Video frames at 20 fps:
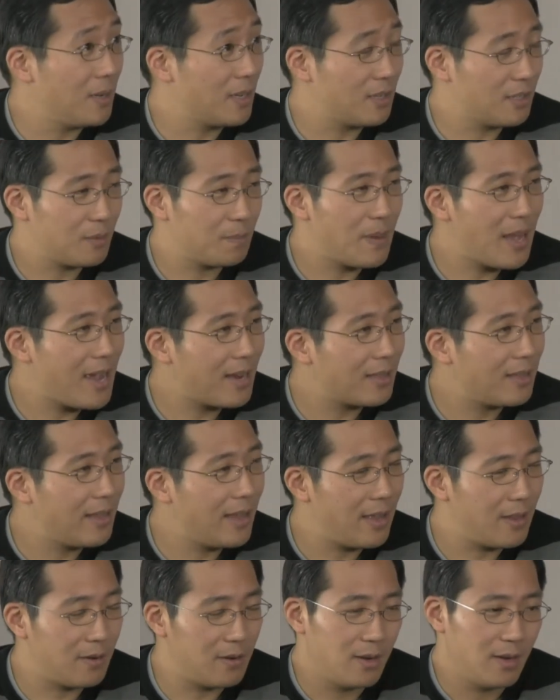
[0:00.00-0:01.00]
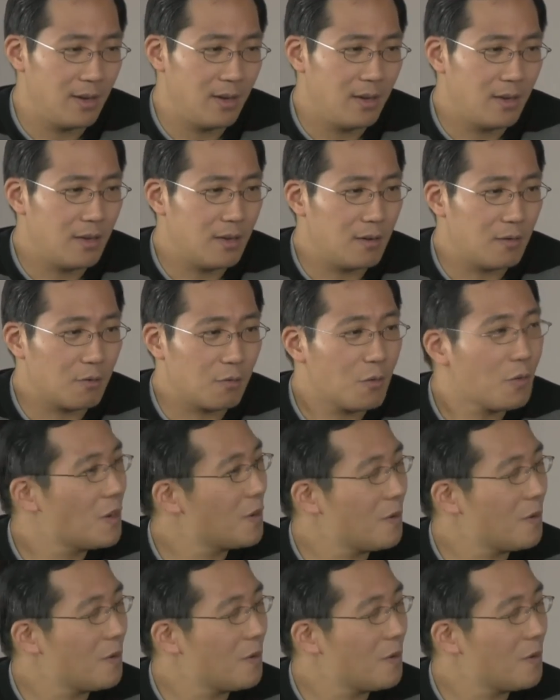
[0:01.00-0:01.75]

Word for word: because back then, you know,